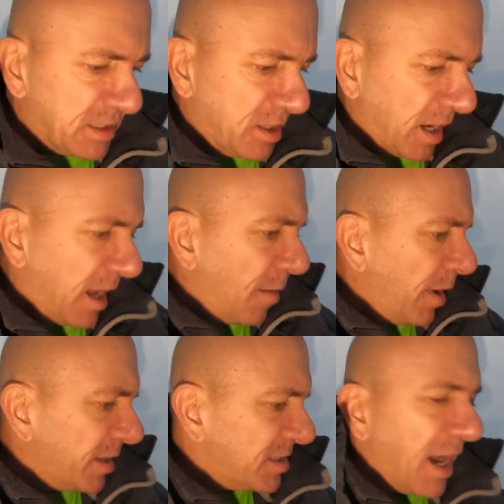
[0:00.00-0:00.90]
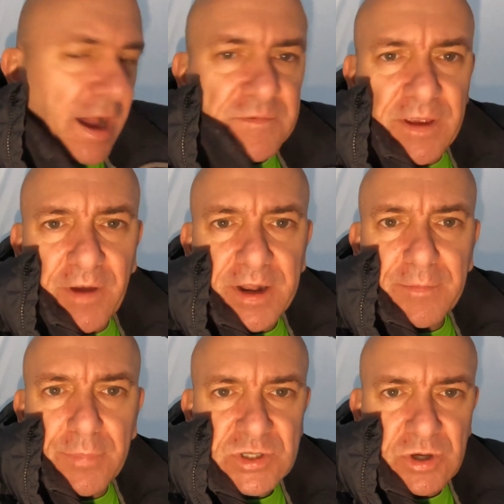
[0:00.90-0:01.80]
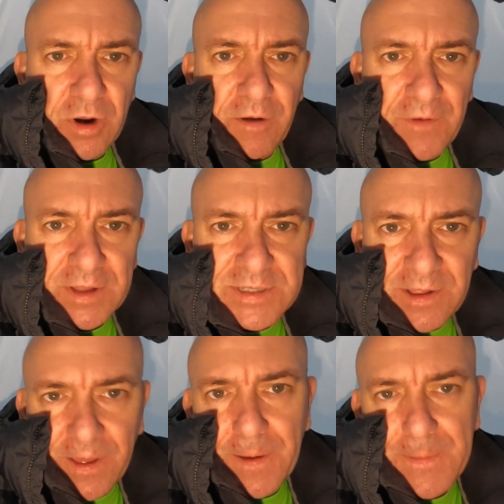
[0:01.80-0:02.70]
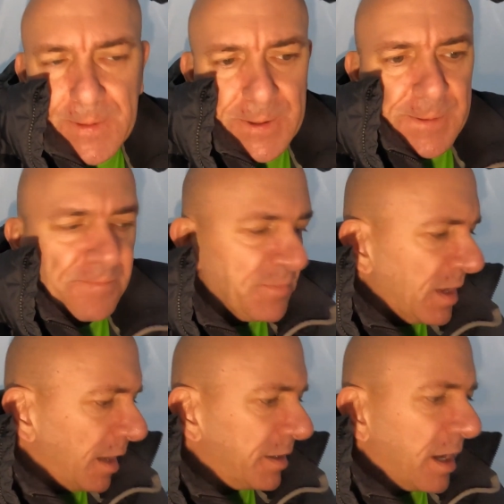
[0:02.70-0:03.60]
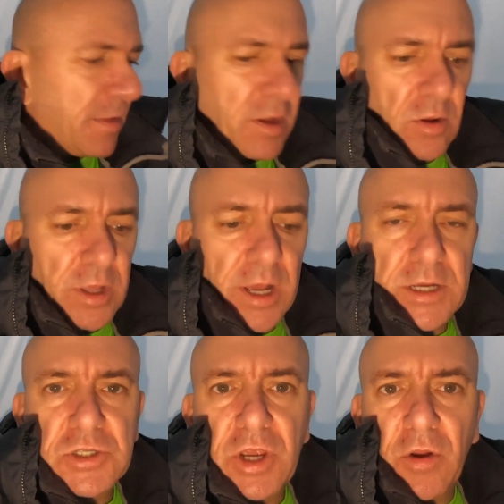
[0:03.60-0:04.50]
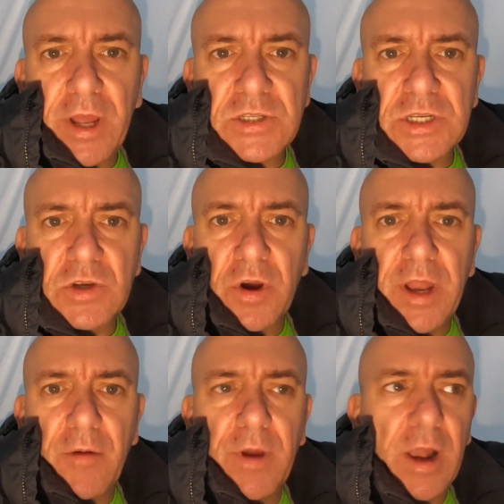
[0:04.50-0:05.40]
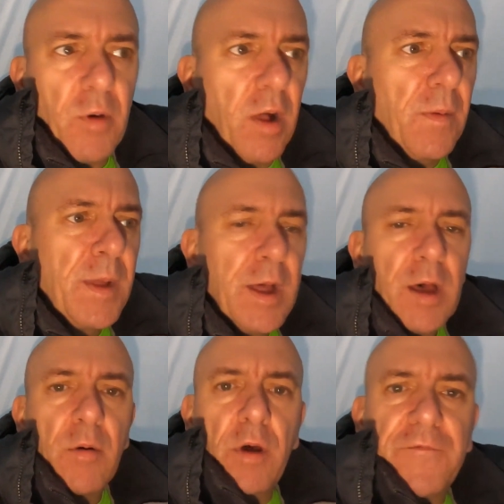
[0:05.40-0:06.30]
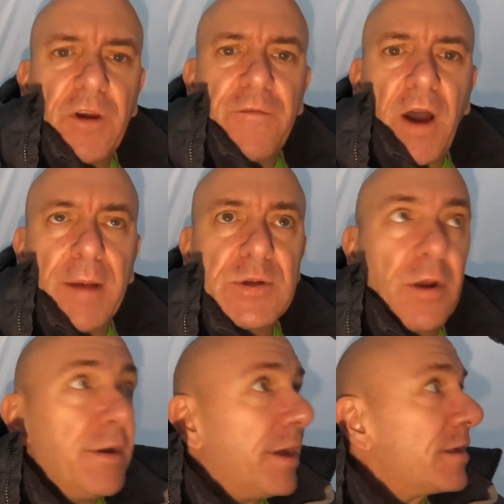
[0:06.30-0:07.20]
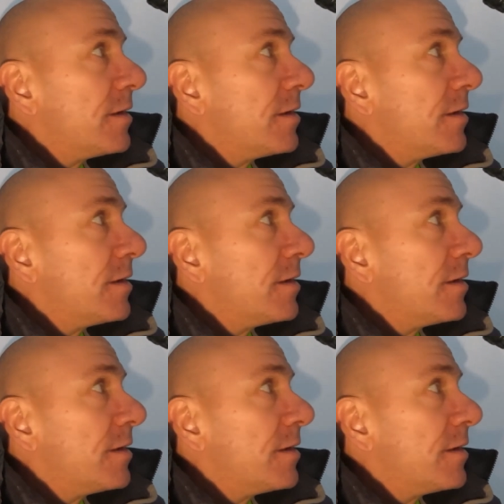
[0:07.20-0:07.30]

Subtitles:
Can't beat a tart after you've had a stroganoff, I'll tell you. And the old Gigondas is going down really well. We've got a few vibes on.